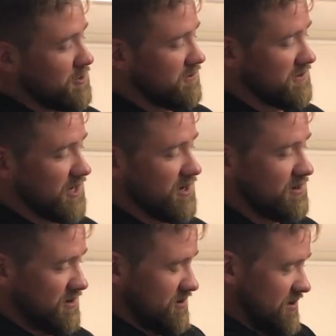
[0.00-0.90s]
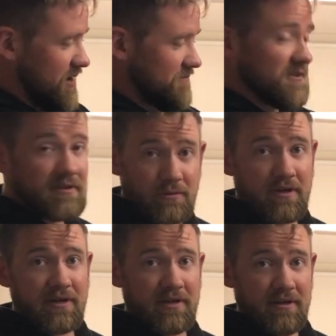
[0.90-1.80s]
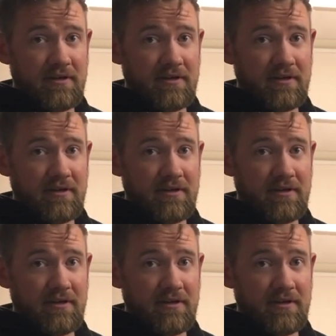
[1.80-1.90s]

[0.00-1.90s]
over there, everything will work here.